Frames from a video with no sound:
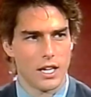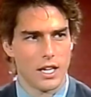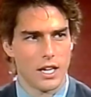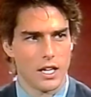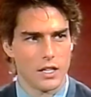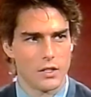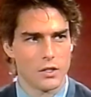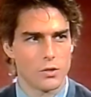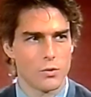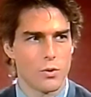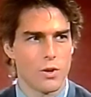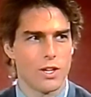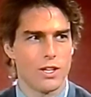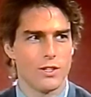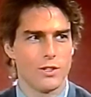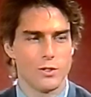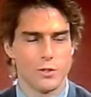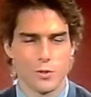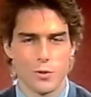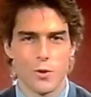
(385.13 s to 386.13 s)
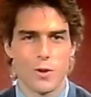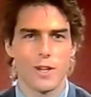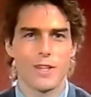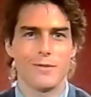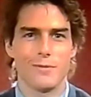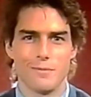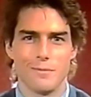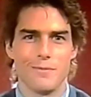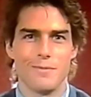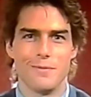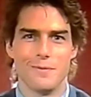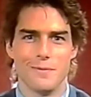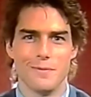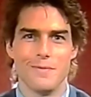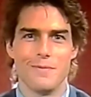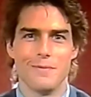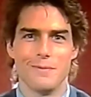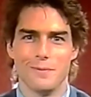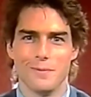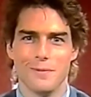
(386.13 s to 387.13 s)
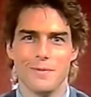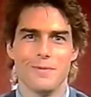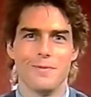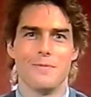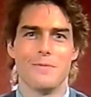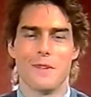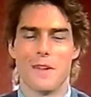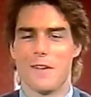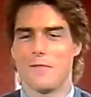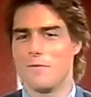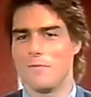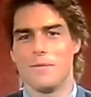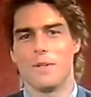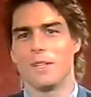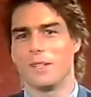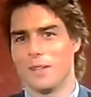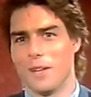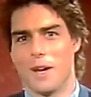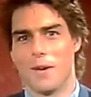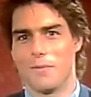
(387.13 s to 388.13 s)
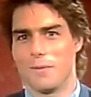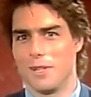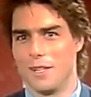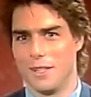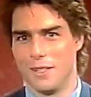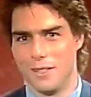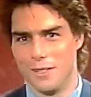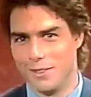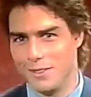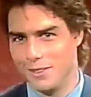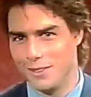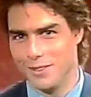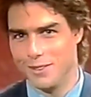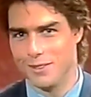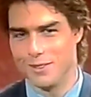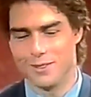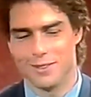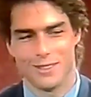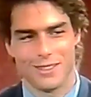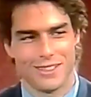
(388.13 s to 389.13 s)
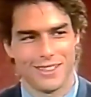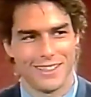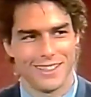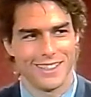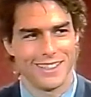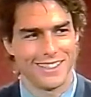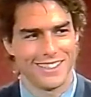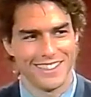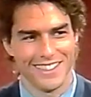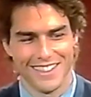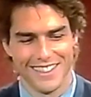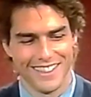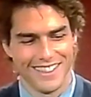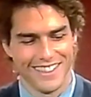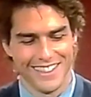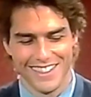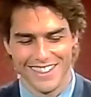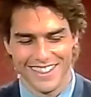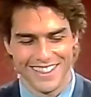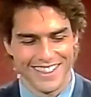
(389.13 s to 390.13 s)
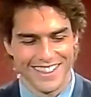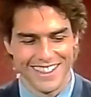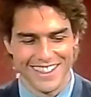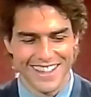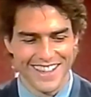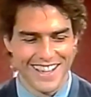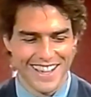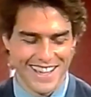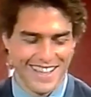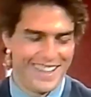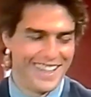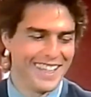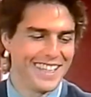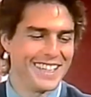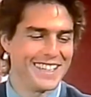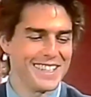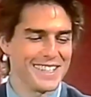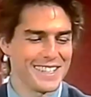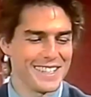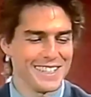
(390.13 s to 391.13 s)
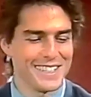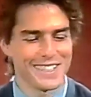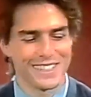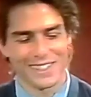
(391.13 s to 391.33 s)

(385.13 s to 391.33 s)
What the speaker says: I just want to enjoy having been nominated, you know. I think it's